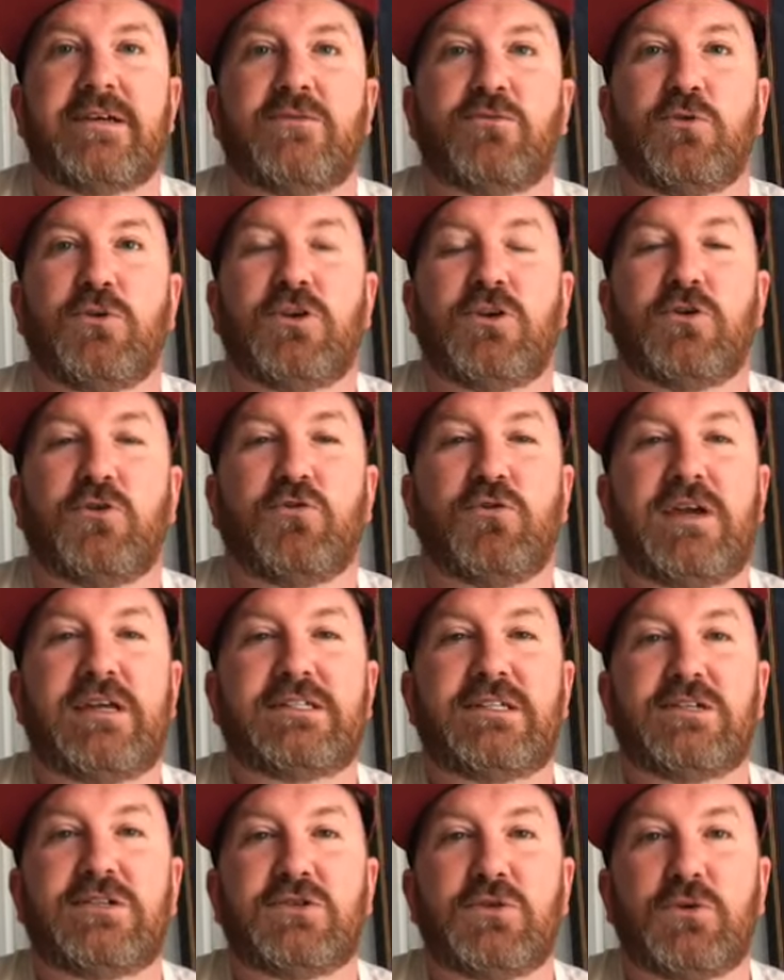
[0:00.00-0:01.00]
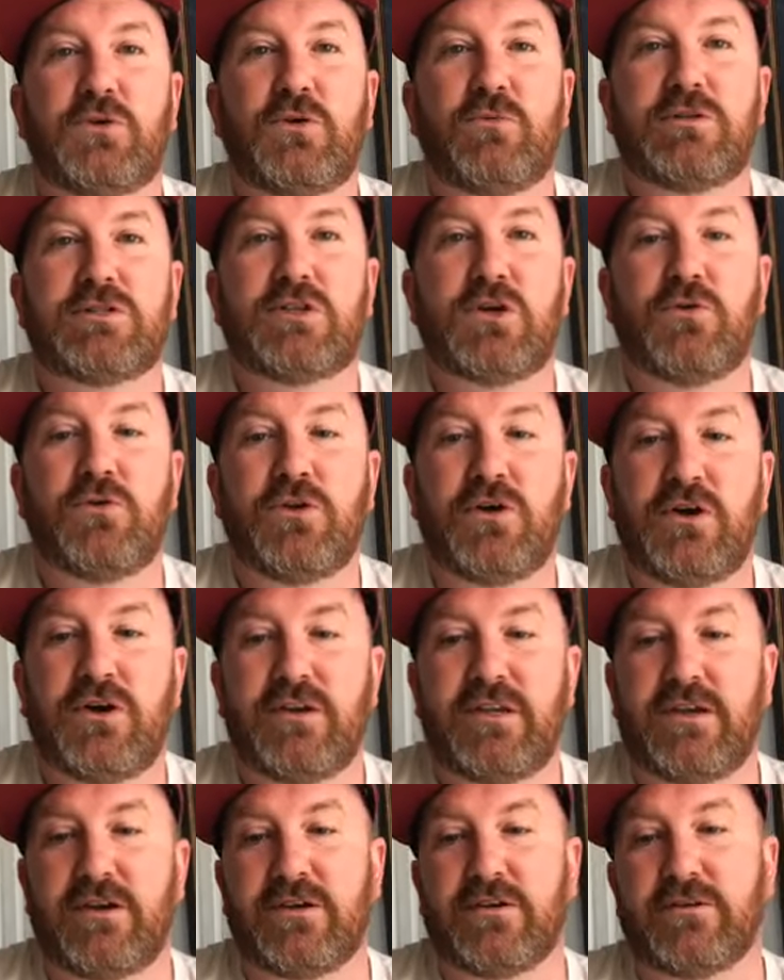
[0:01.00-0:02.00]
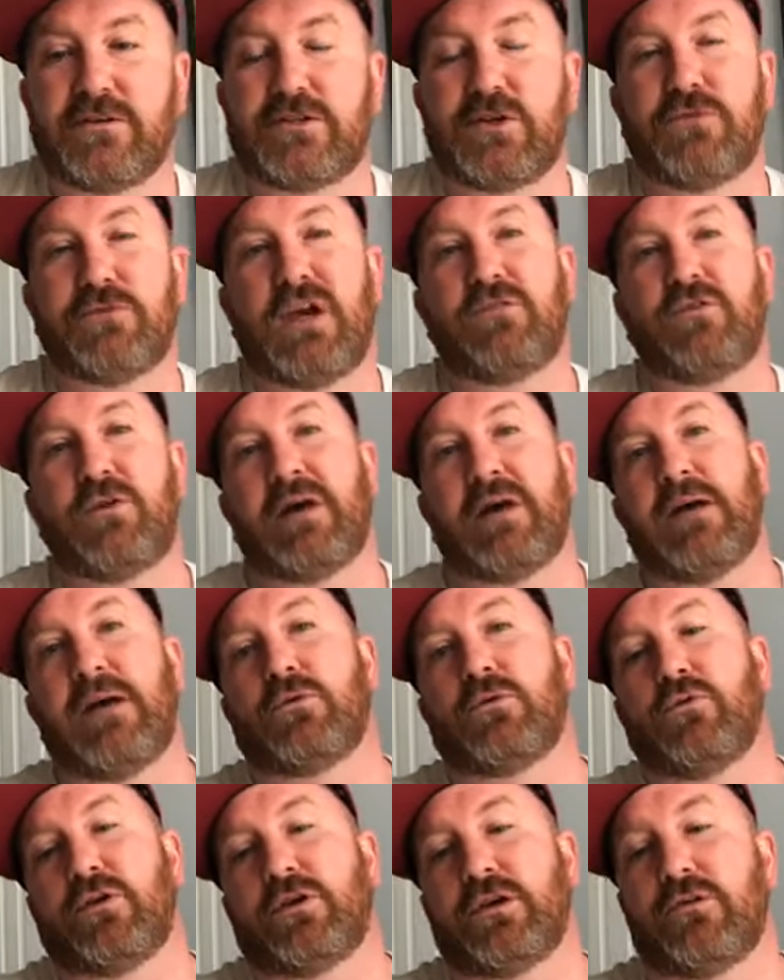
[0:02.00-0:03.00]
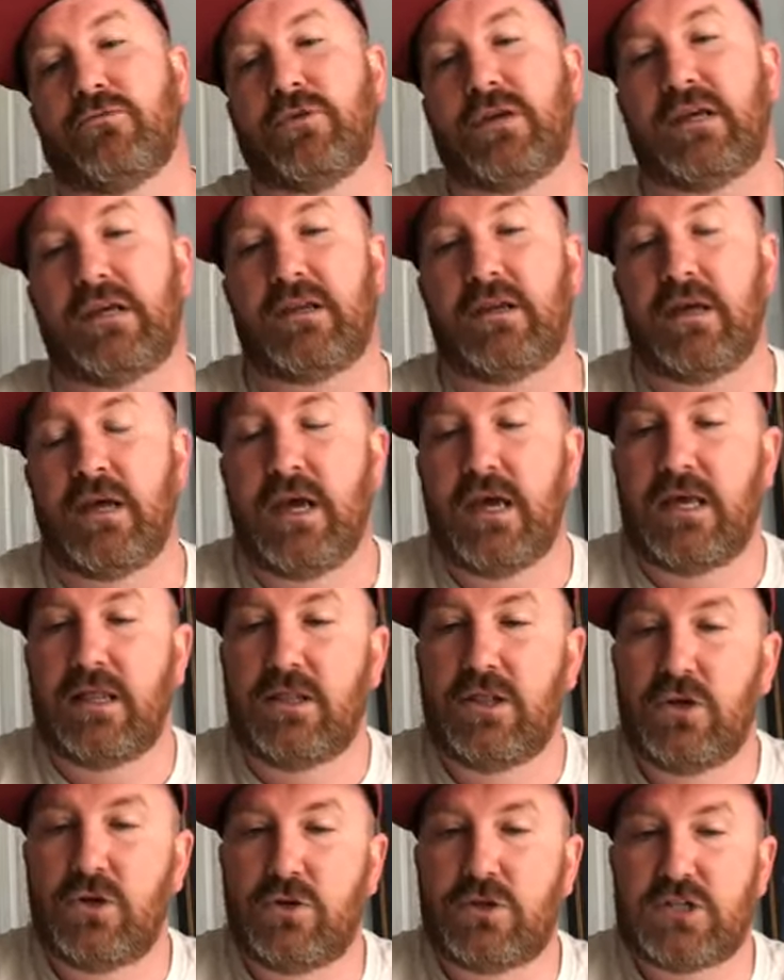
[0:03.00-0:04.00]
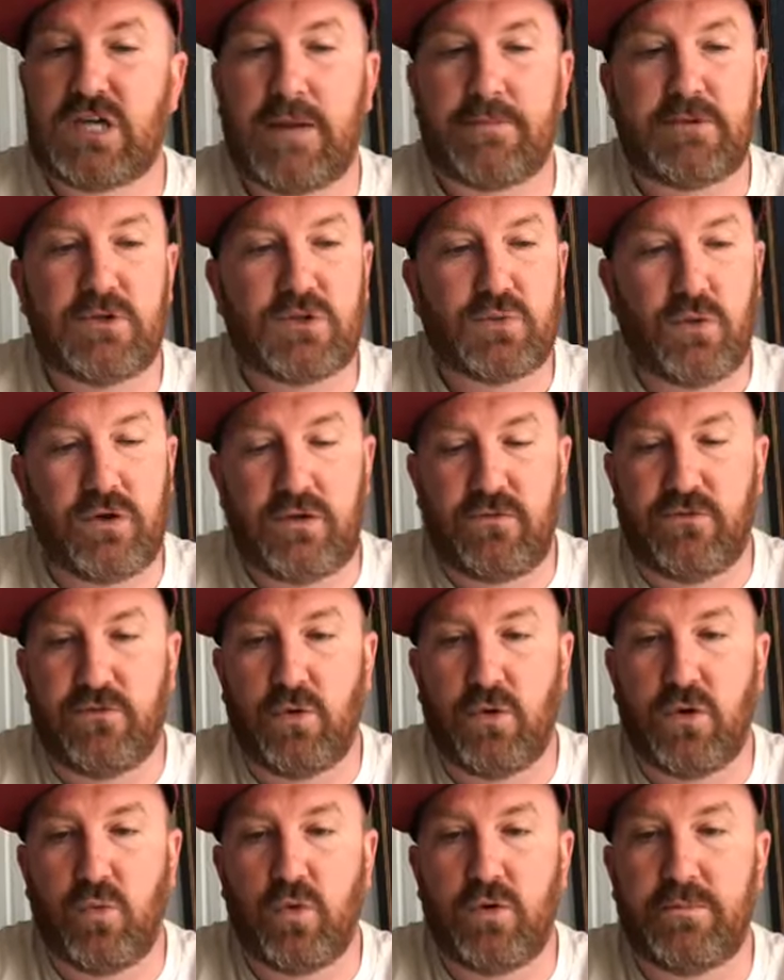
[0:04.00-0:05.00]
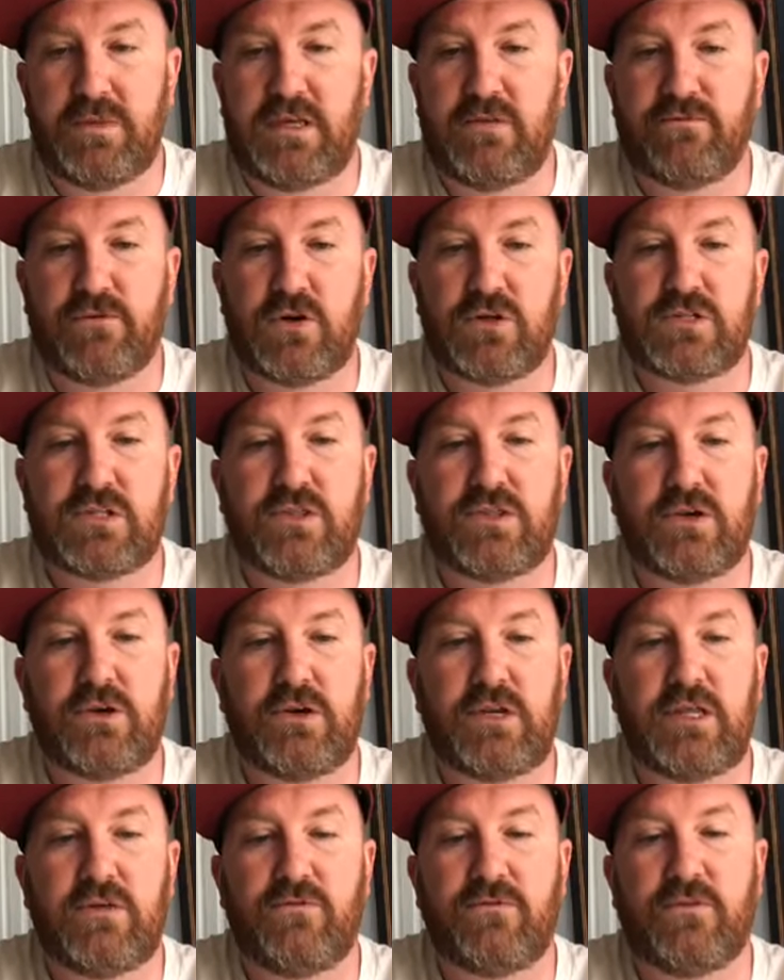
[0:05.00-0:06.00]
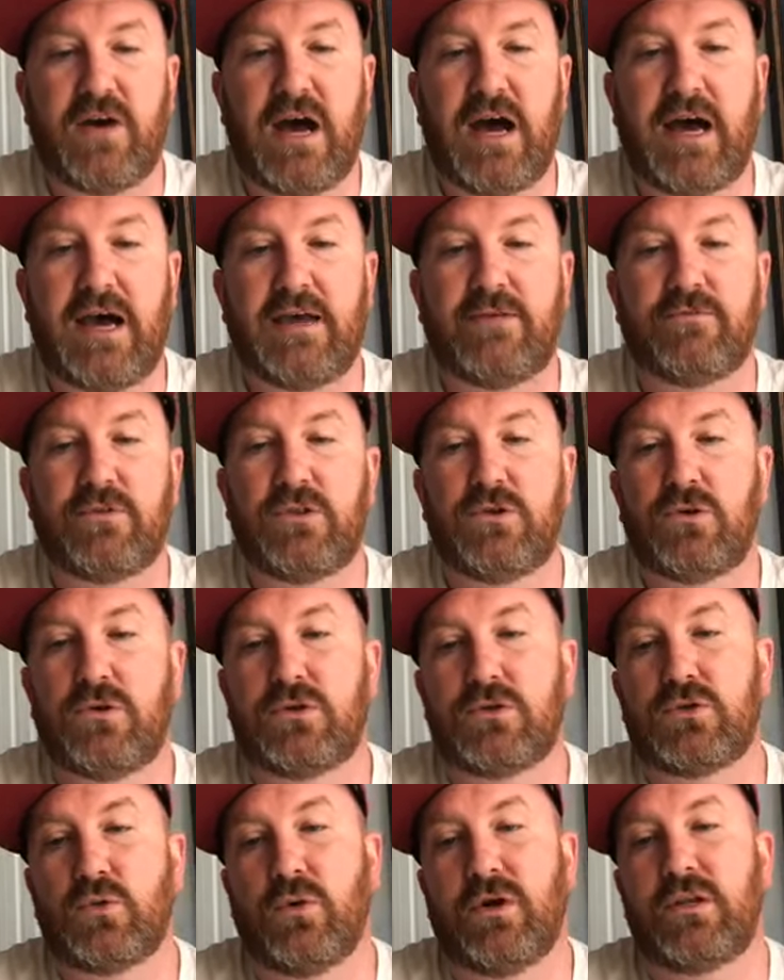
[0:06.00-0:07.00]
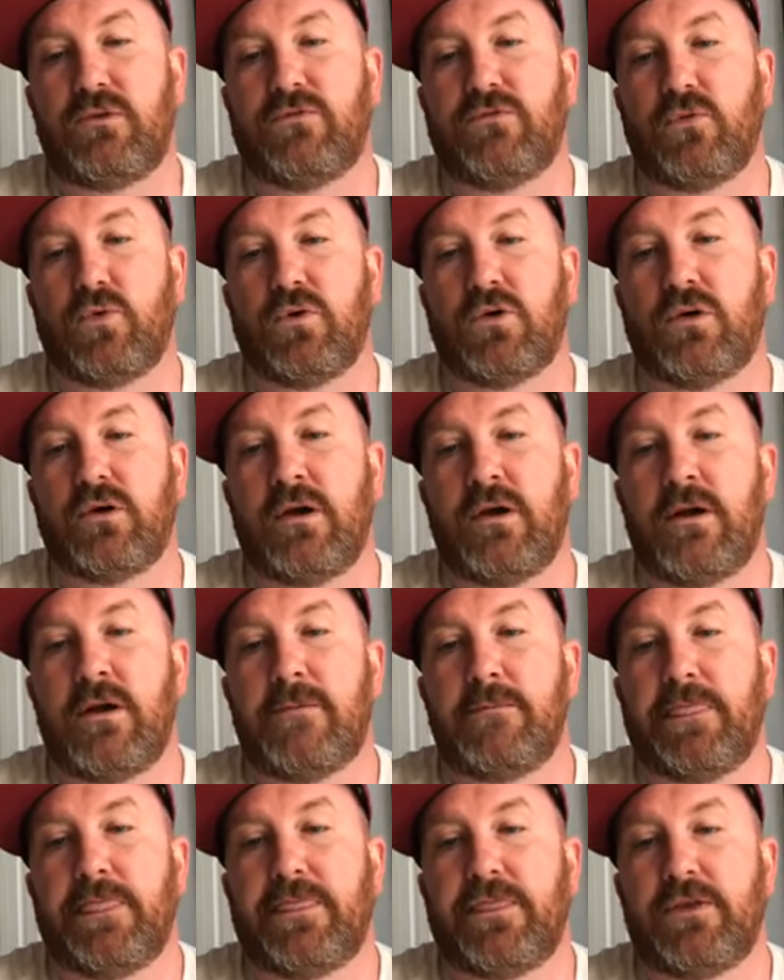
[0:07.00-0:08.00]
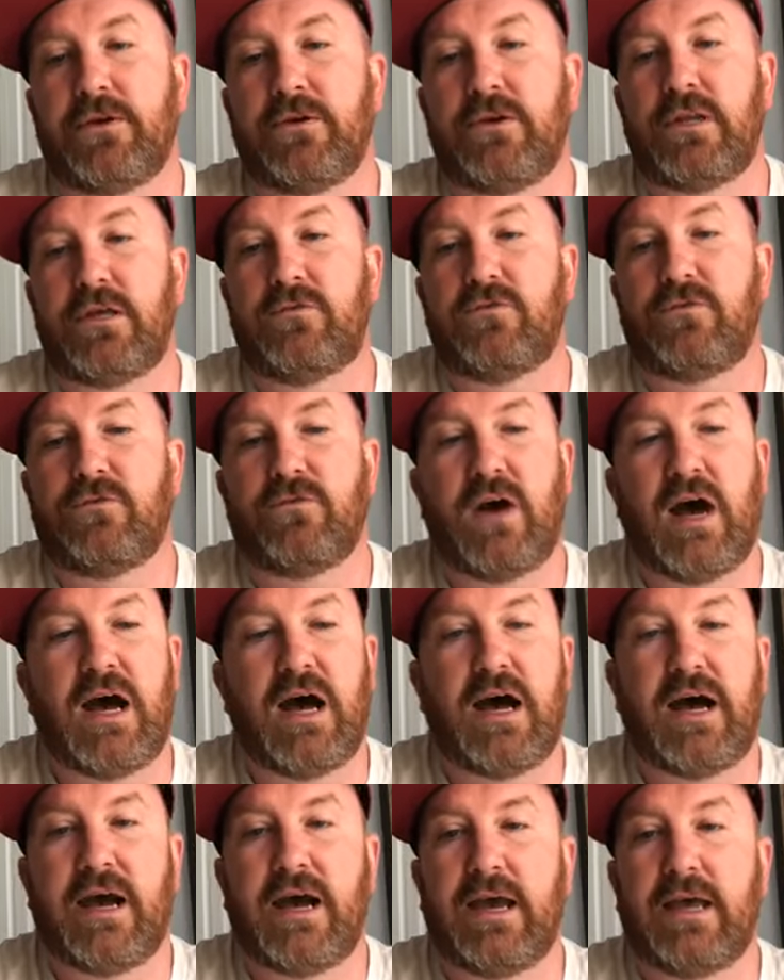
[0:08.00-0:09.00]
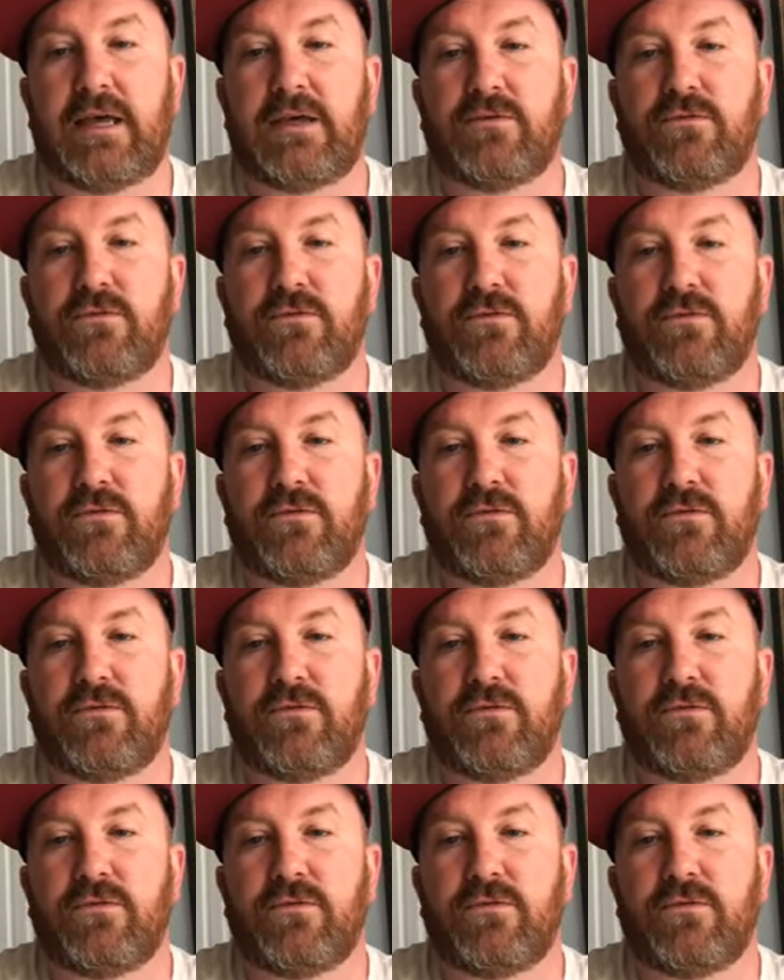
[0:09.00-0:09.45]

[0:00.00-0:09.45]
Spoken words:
What a crazy story. What's going on here? So if you have your Bible, we're going to read Luke chapter 24. We'll be in verse 35. Luke 24, 35.